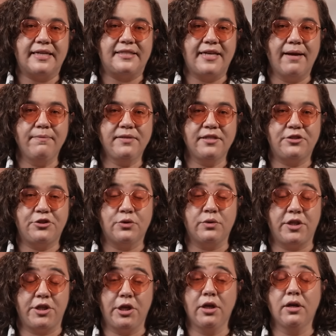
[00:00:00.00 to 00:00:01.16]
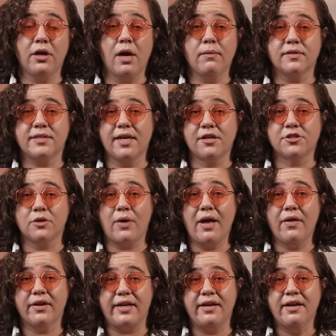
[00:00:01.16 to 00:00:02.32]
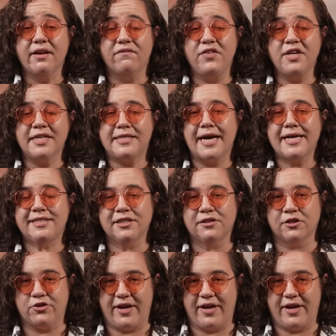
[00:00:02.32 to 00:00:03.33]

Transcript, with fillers: attempted to cure homosexuality via testicle